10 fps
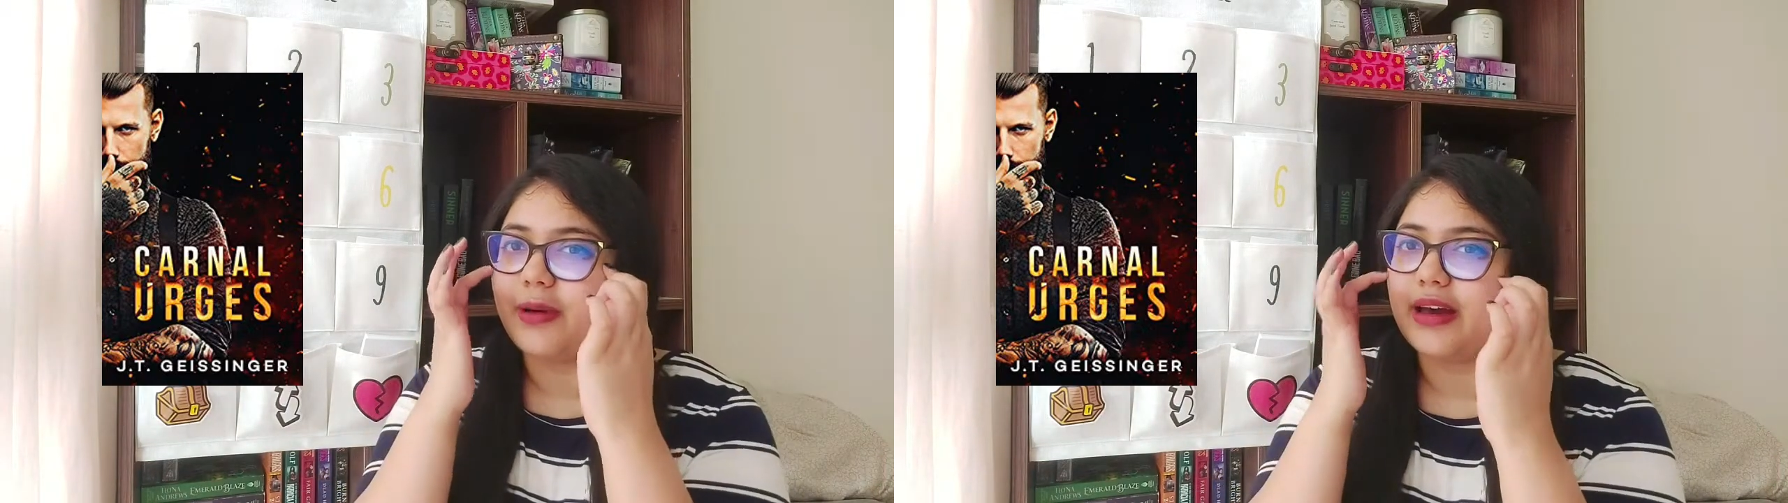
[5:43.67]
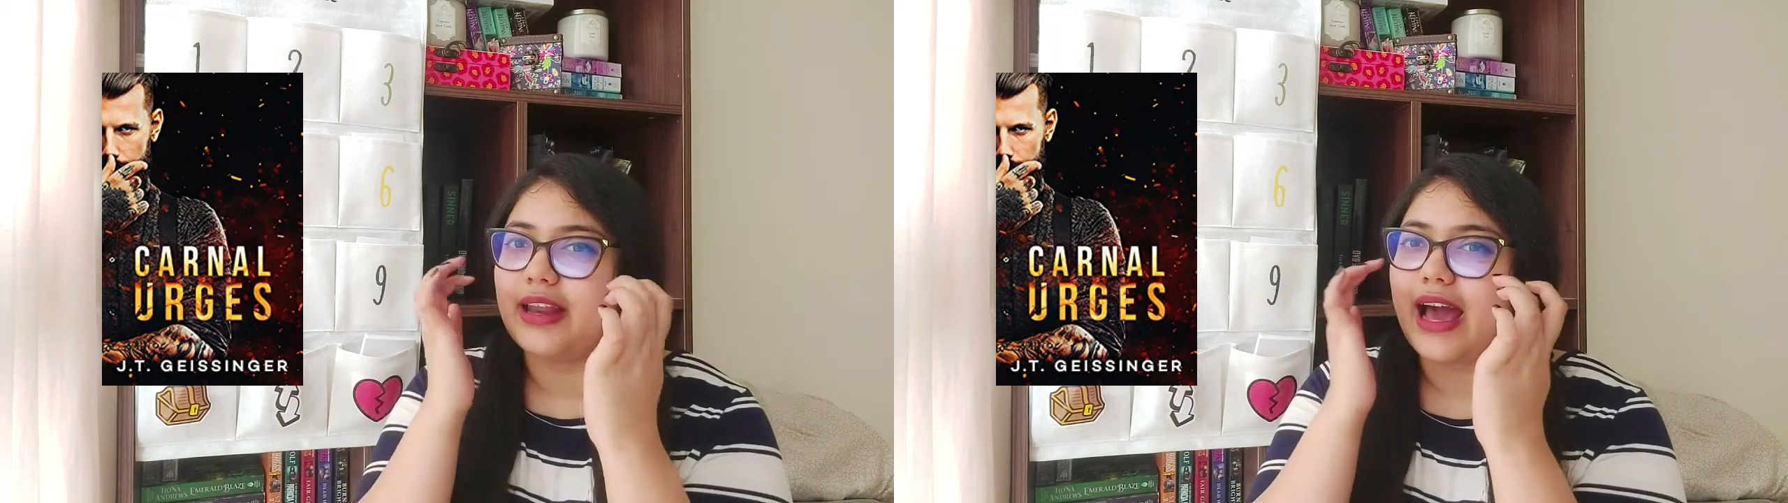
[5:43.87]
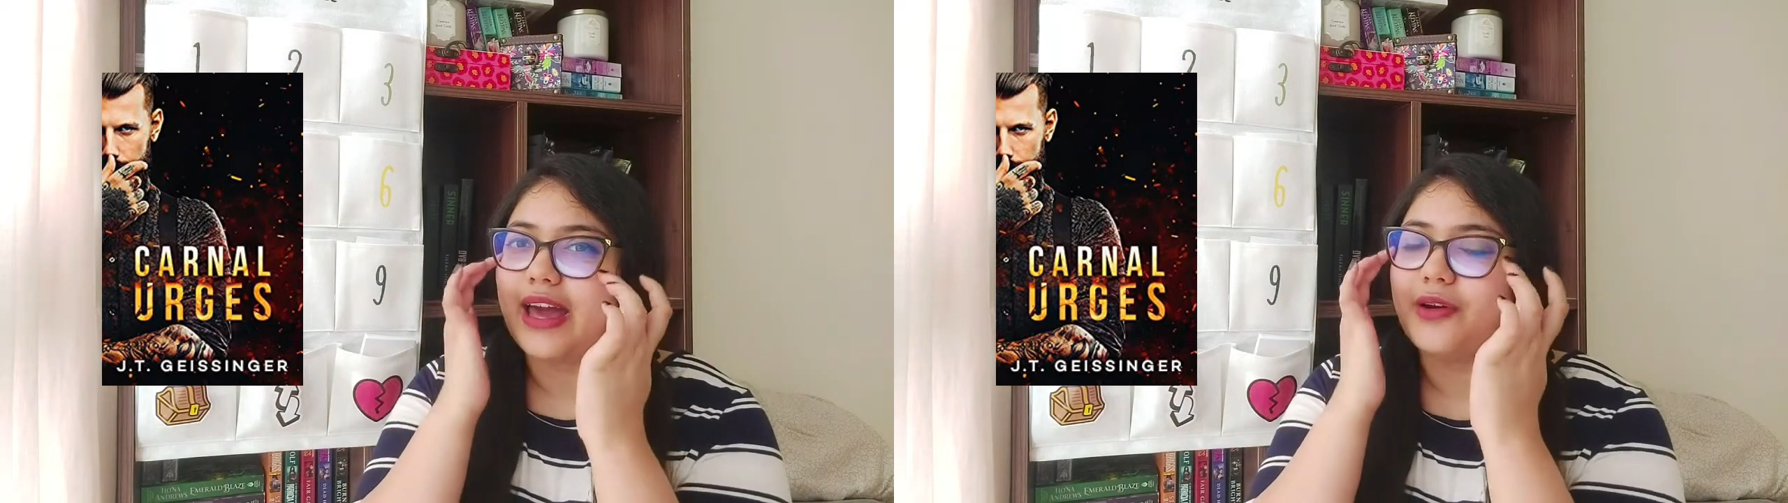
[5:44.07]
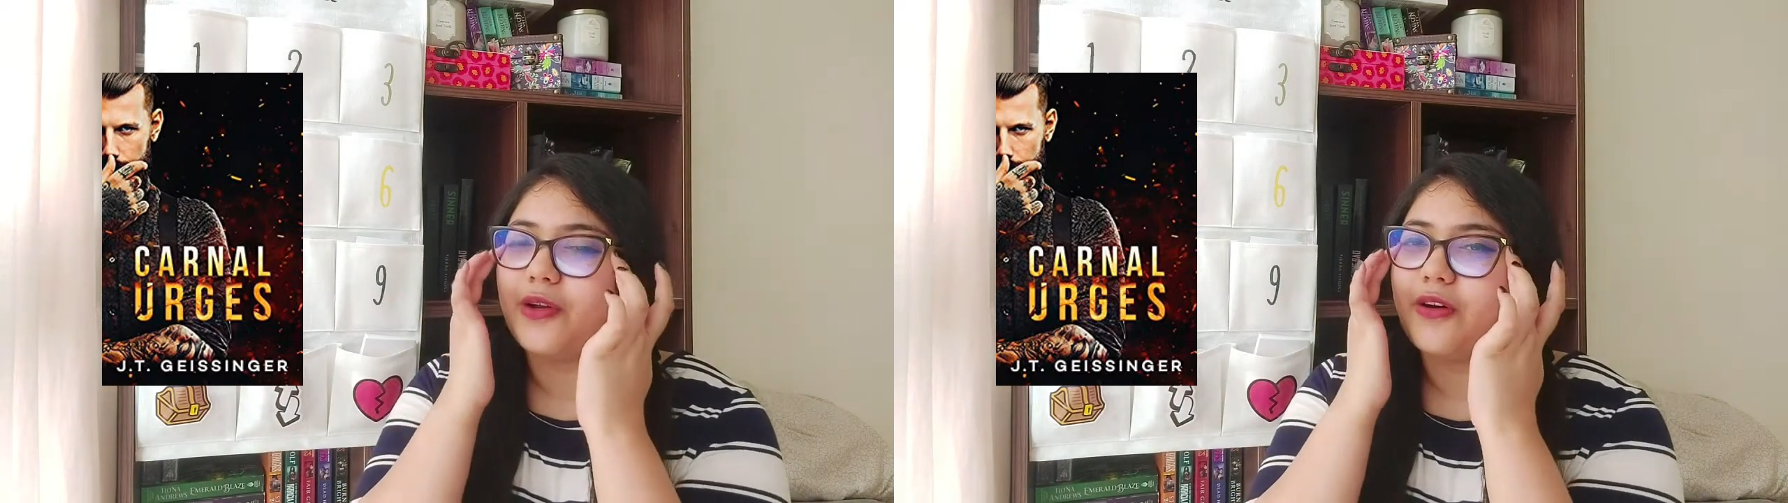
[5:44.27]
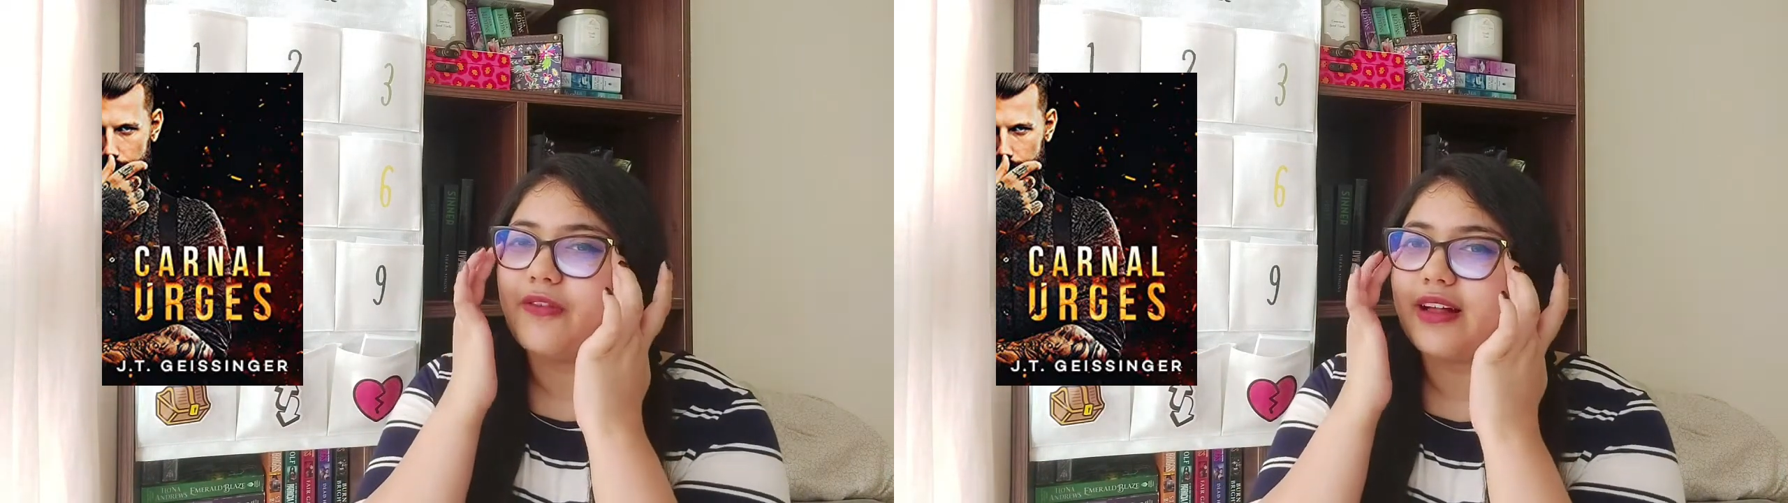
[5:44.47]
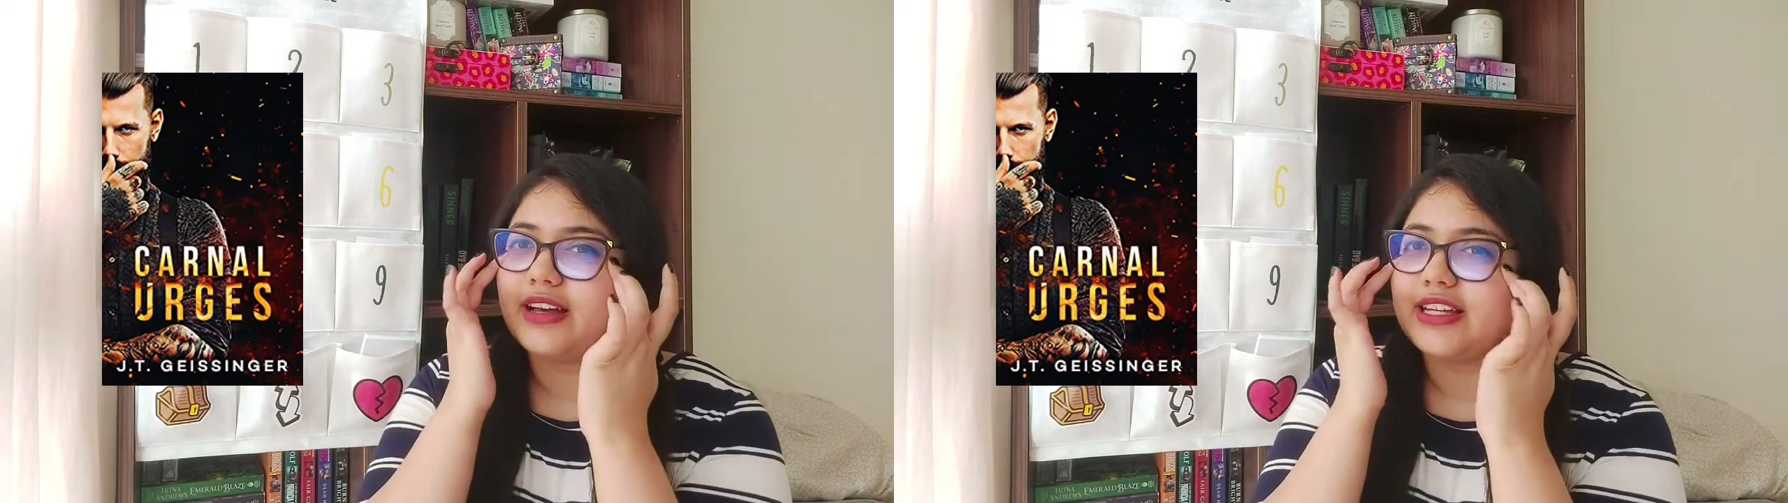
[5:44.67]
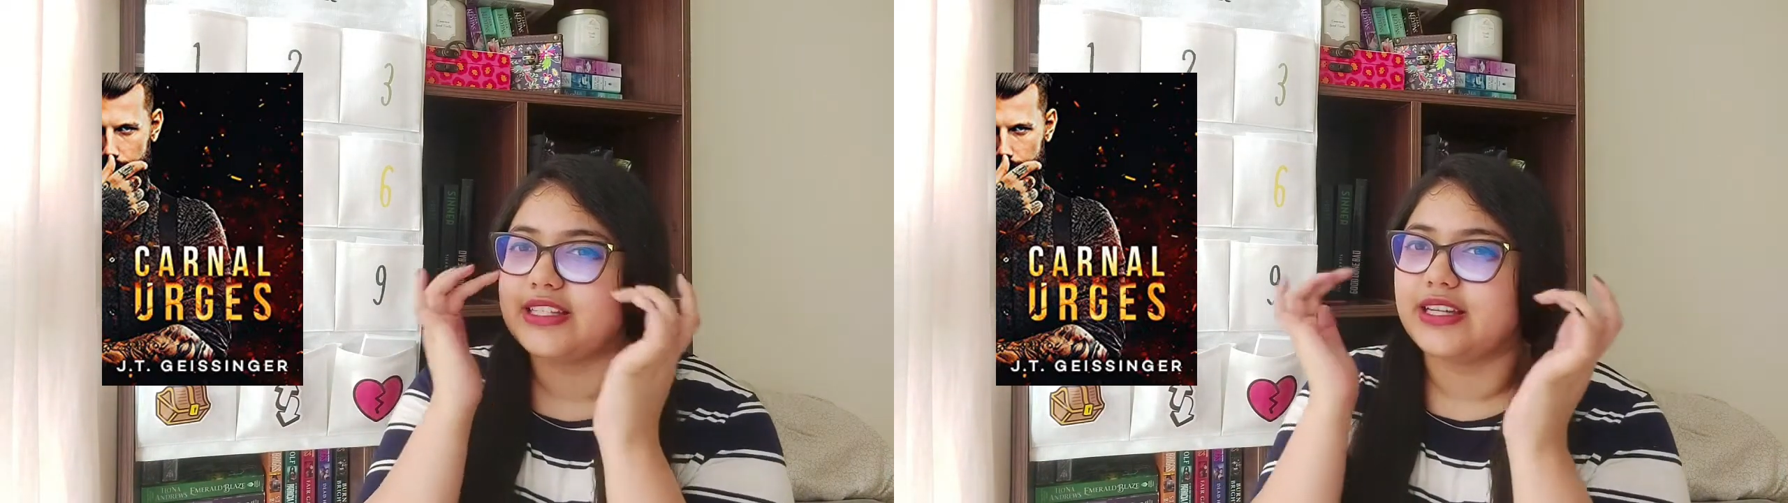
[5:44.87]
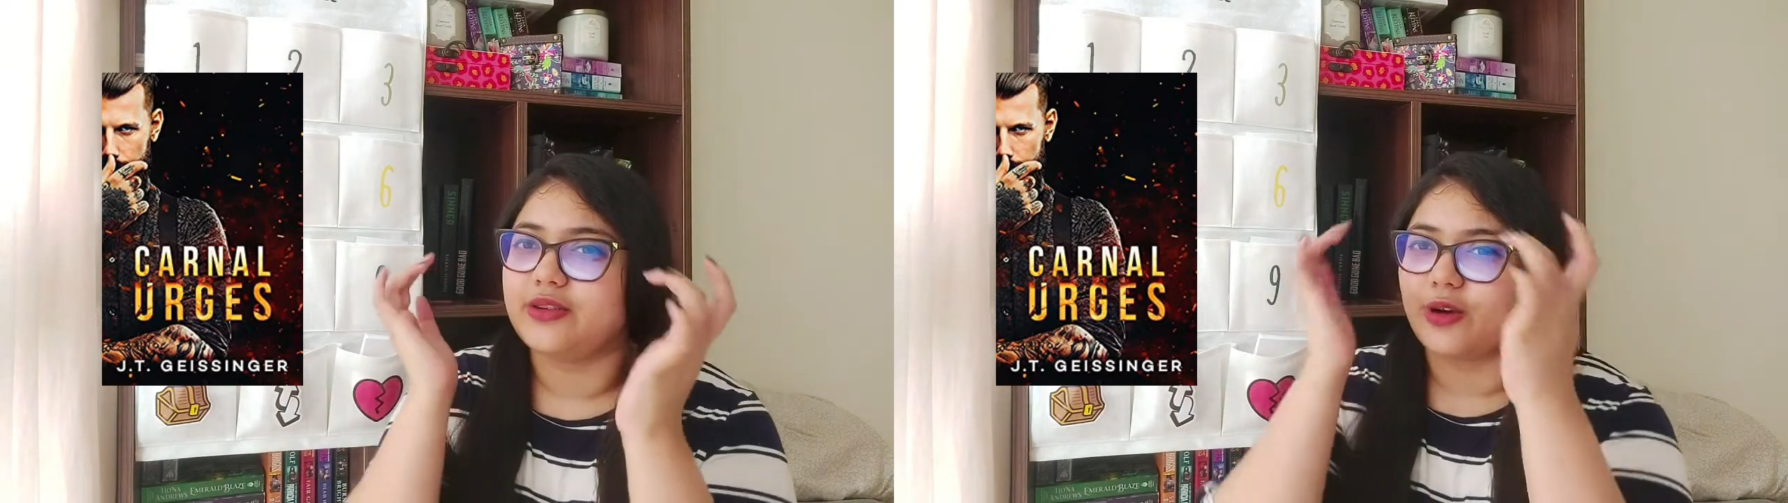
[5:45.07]
but I don't know if I'll
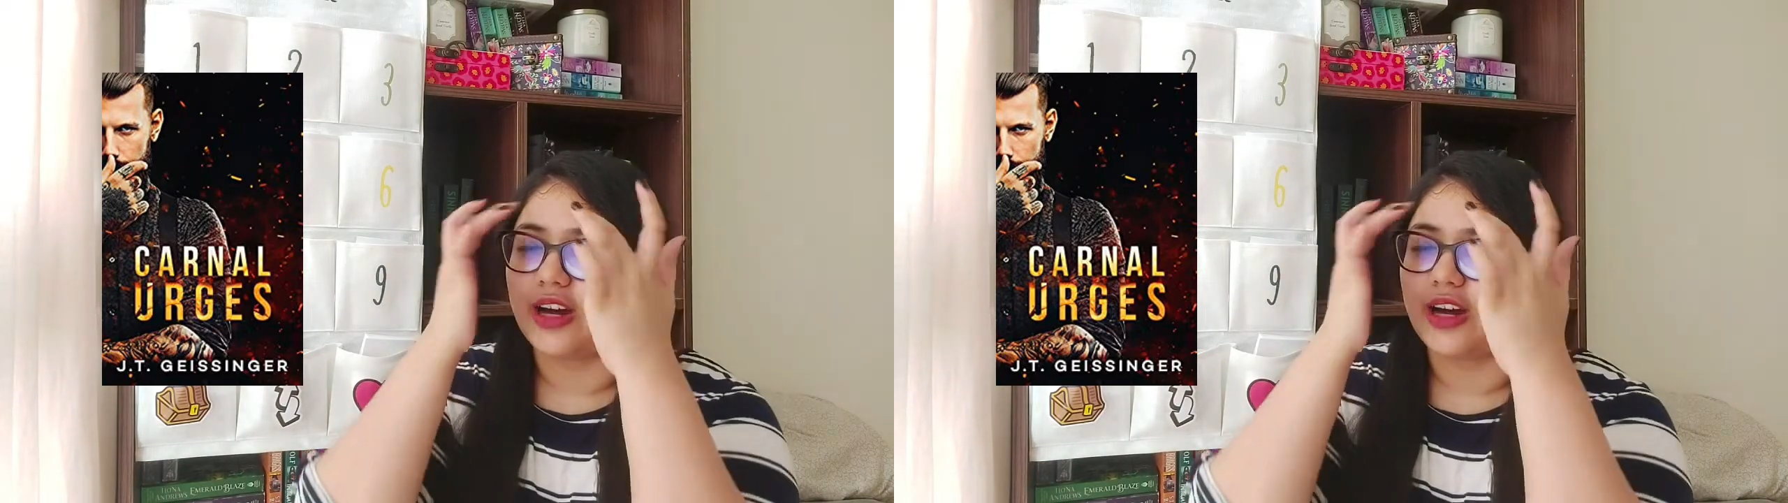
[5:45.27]
continue